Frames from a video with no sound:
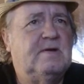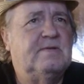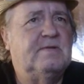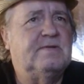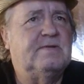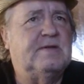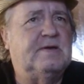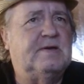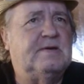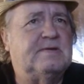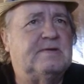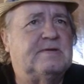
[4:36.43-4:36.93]

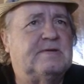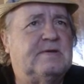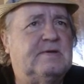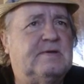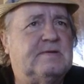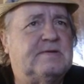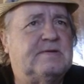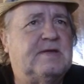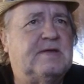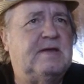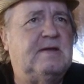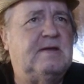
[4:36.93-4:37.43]
that the
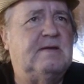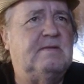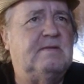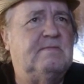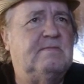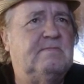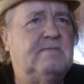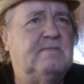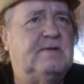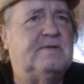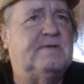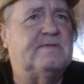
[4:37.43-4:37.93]

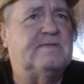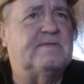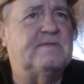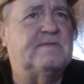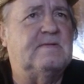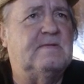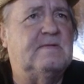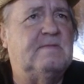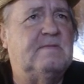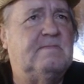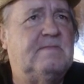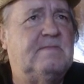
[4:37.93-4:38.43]
team
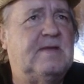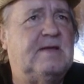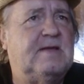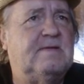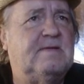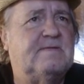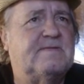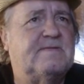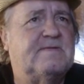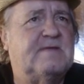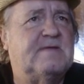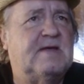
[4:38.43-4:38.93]

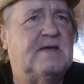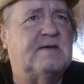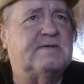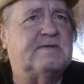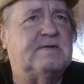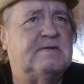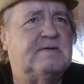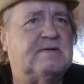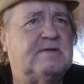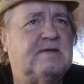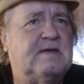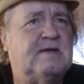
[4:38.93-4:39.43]
means
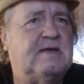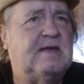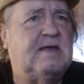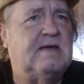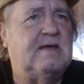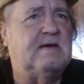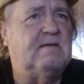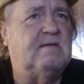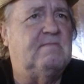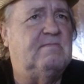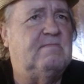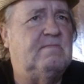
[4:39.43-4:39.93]
nothing to
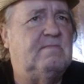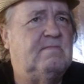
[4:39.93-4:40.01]
him.